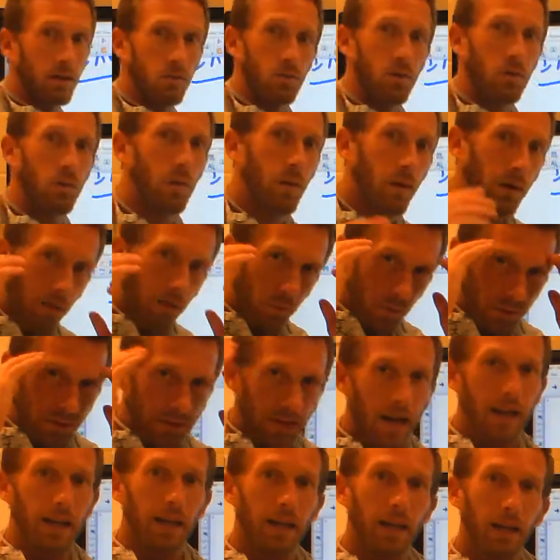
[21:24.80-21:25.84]
because we're working with
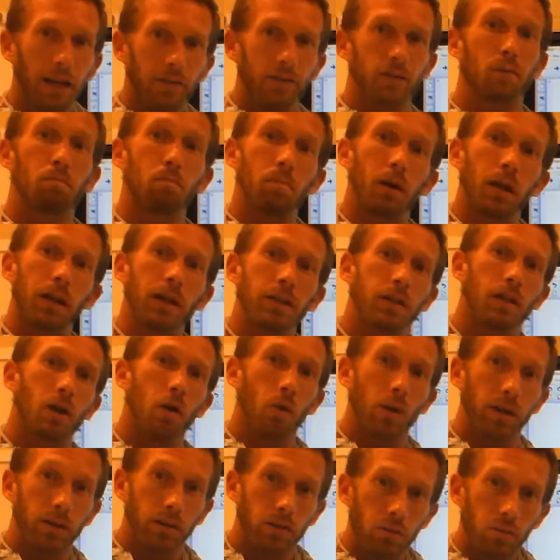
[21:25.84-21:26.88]
negatives, but it's
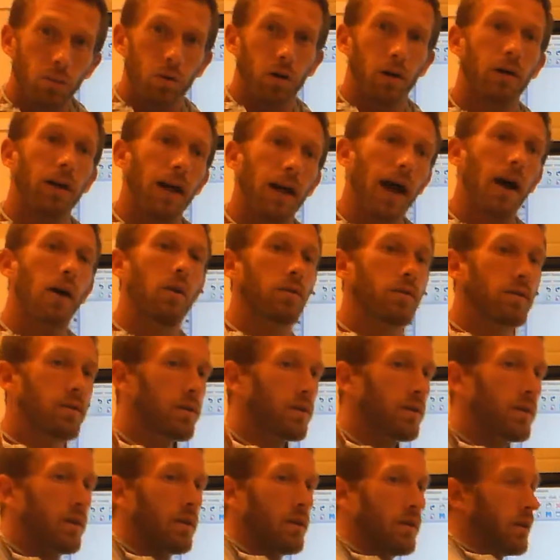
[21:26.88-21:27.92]
going to work out.
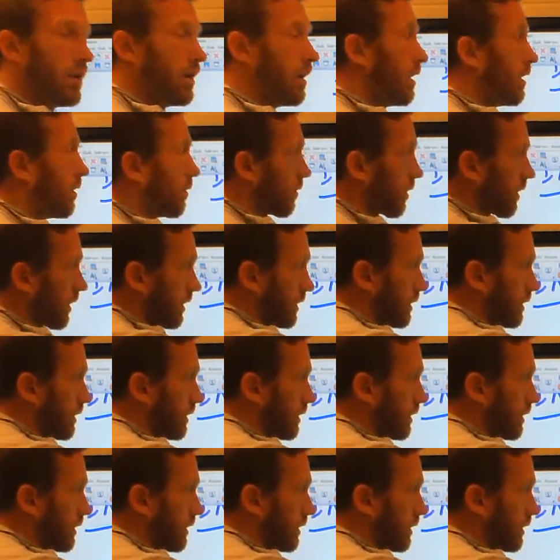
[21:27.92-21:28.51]
We're